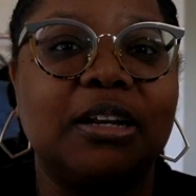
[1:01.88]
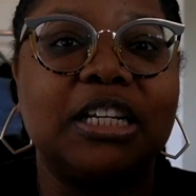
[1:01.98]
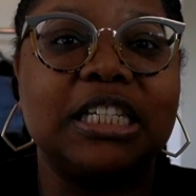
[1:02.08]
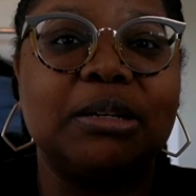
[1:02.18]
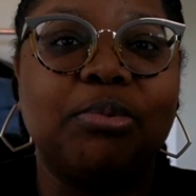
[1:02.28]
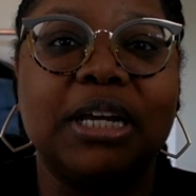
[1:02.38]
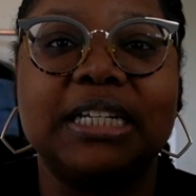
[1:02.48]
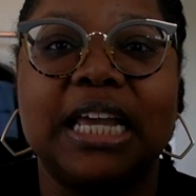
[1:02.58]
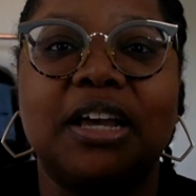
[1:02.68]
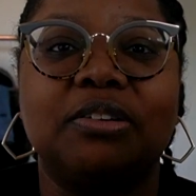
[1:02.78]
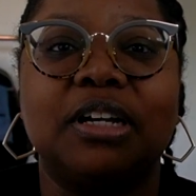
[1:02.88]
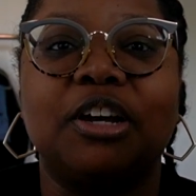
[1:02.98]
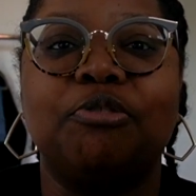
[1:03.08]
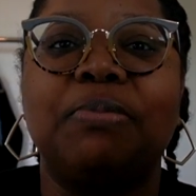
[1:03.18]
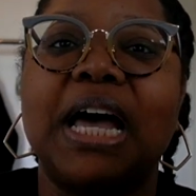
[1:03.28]
of does a breakdown
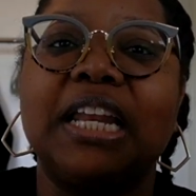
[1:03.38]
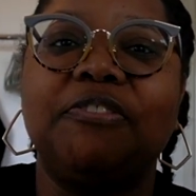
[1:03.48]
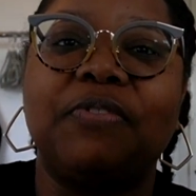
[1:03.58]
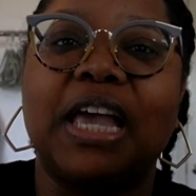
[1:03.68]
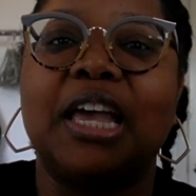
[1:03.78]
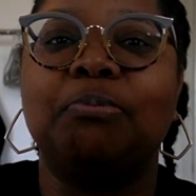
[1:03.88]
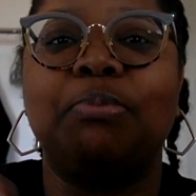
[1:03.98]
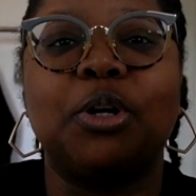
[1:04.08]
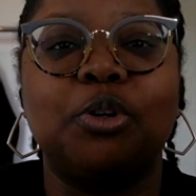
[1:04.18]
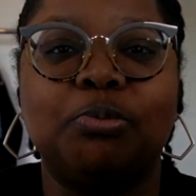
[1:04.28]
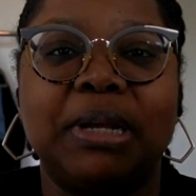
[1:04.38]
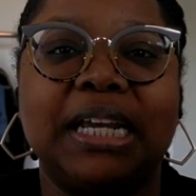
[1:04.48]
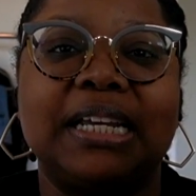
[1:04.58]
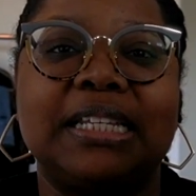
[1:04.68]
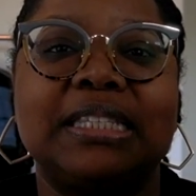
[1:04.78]
of body fat, bone
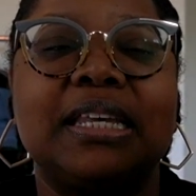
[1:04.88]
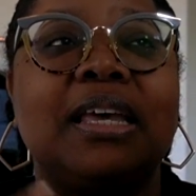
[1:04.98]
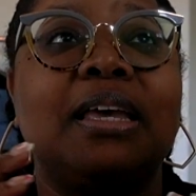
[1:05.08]
mass,